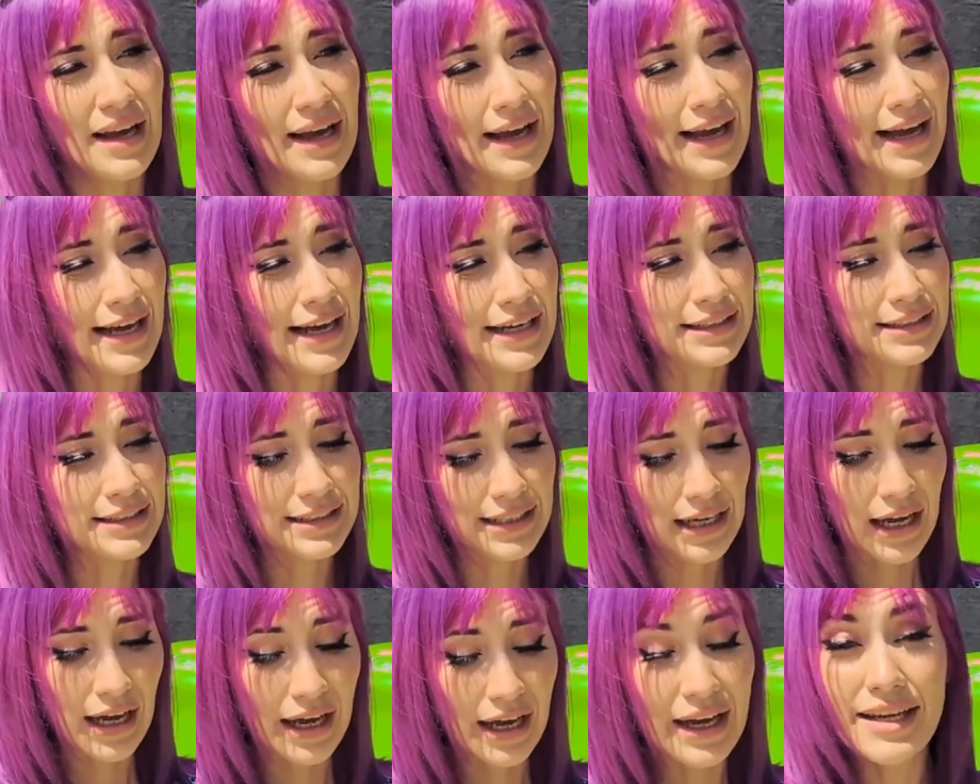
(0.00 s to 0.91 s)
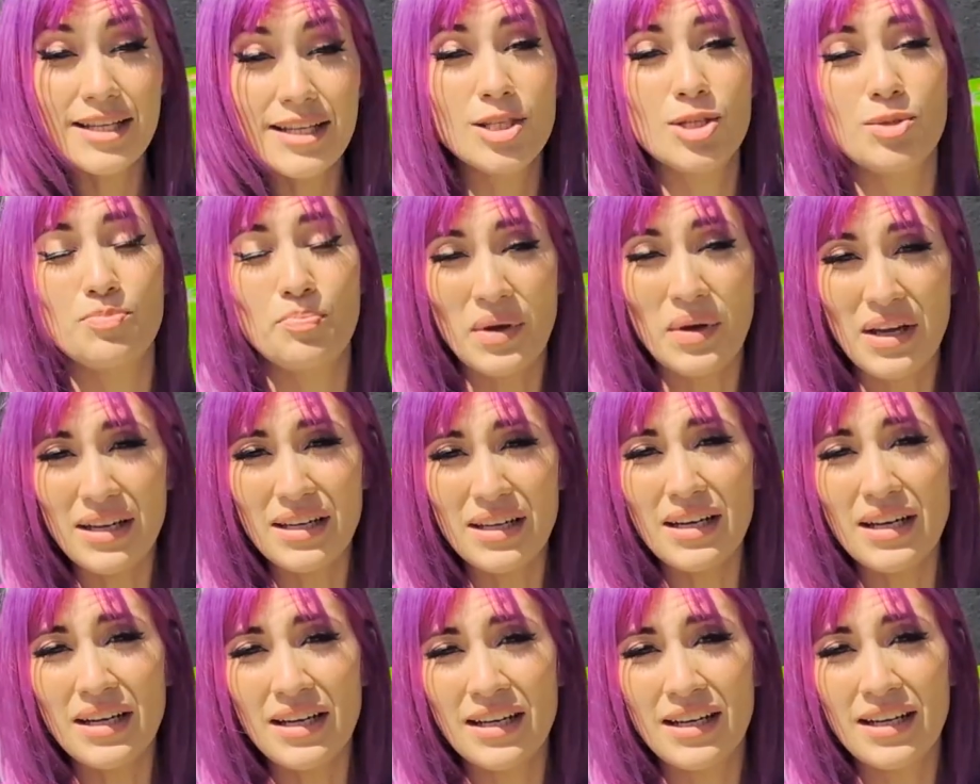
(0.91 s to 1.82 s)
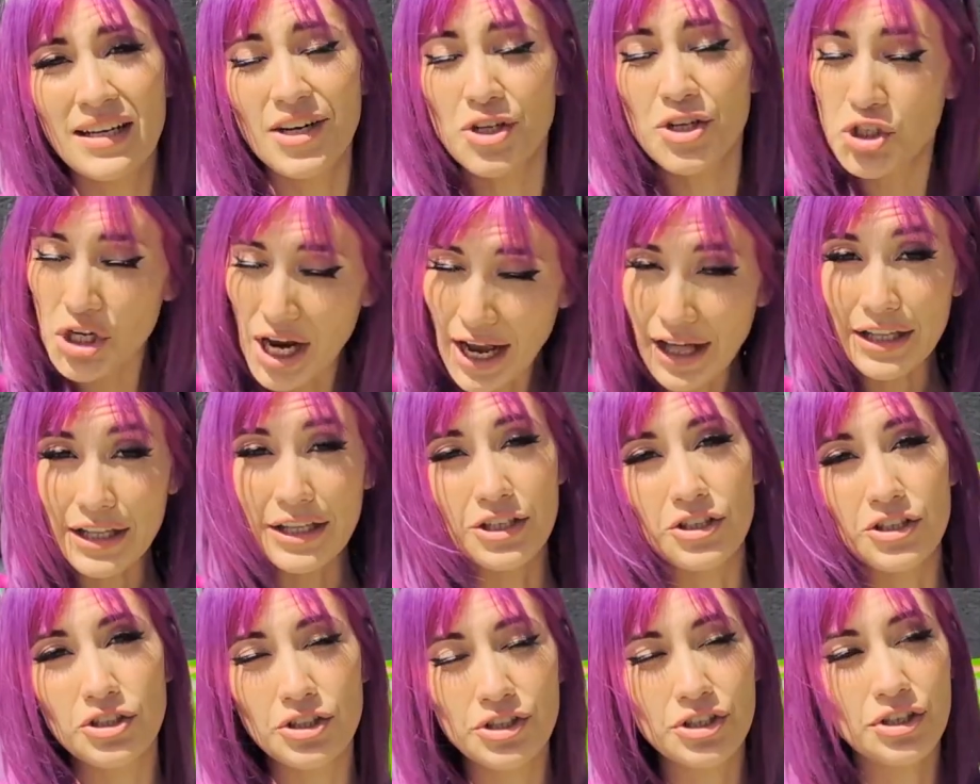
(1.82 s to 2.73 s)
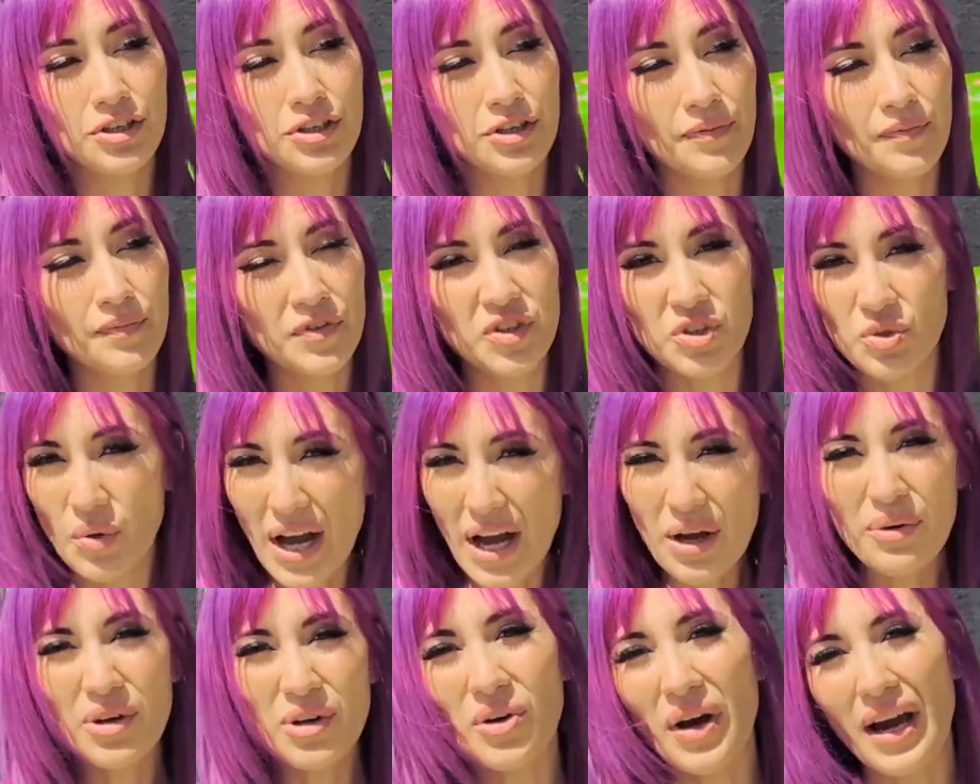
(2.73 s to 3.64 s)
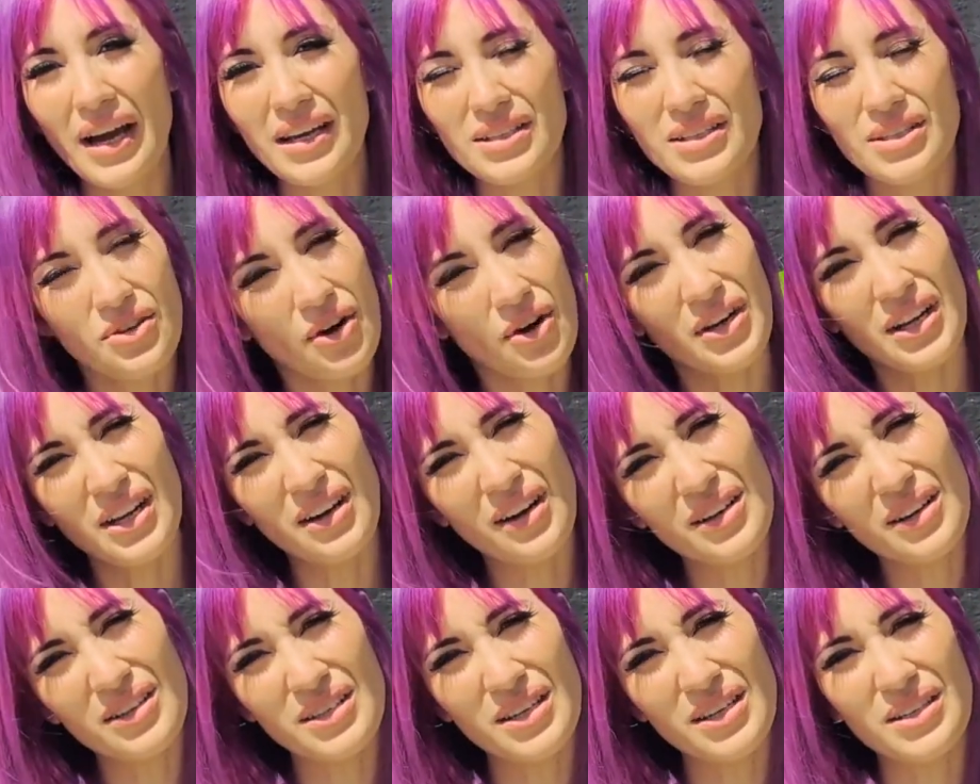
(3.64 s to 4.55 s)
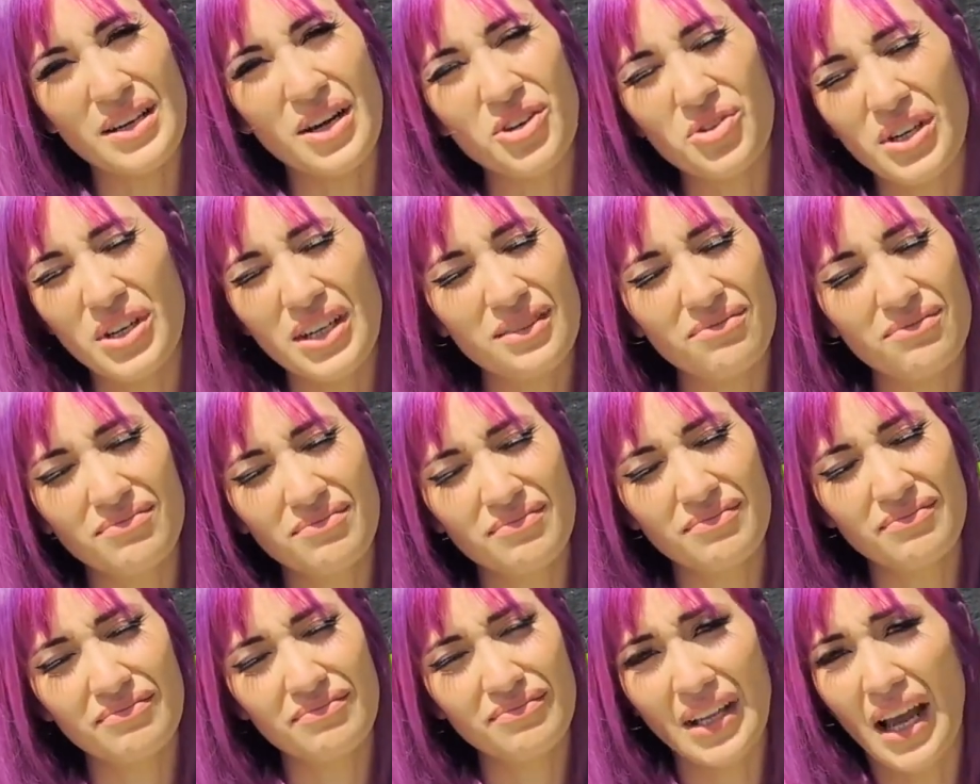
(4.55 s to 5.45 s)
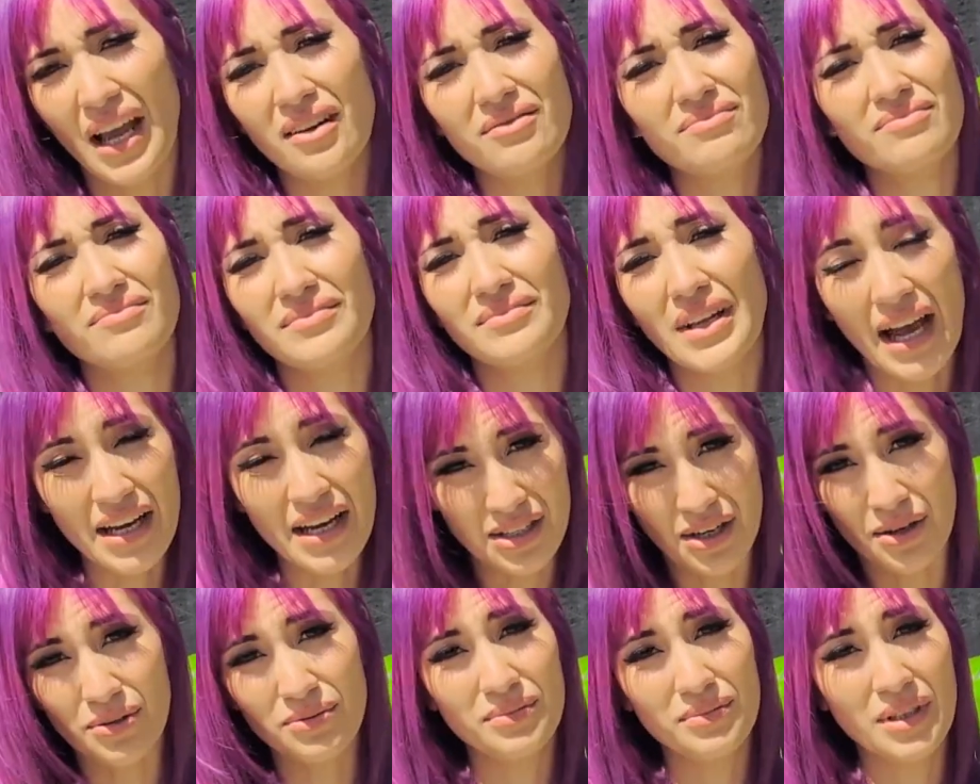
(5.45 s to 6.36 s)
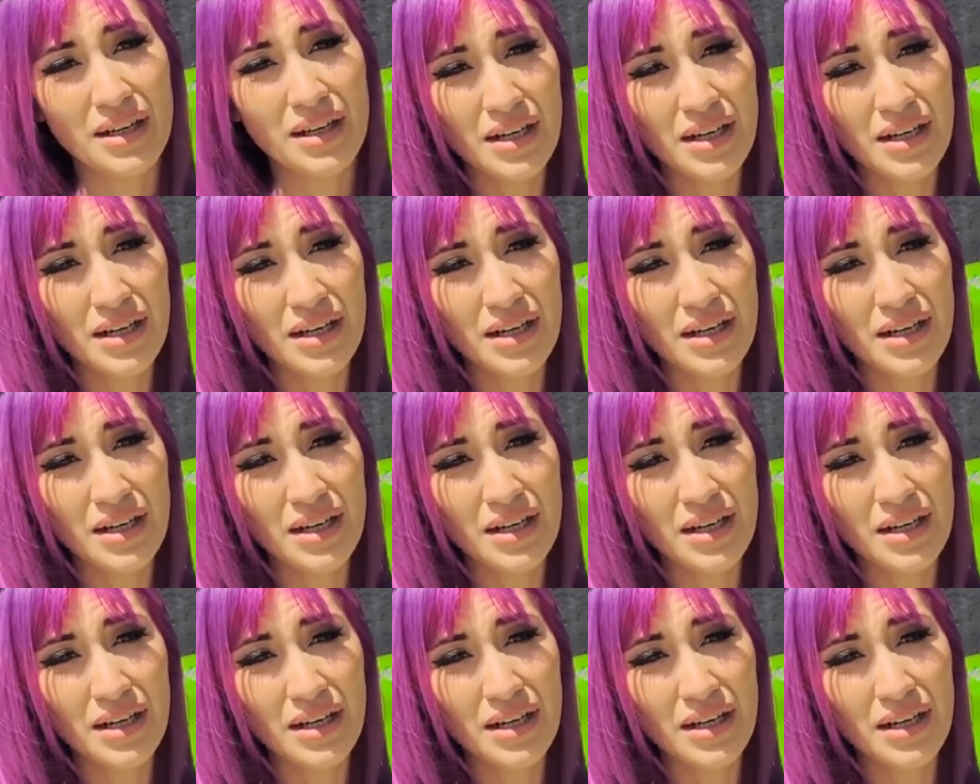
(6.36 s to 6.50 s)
And it's been a challenge. Do I regret starting on a 600? No, I don't.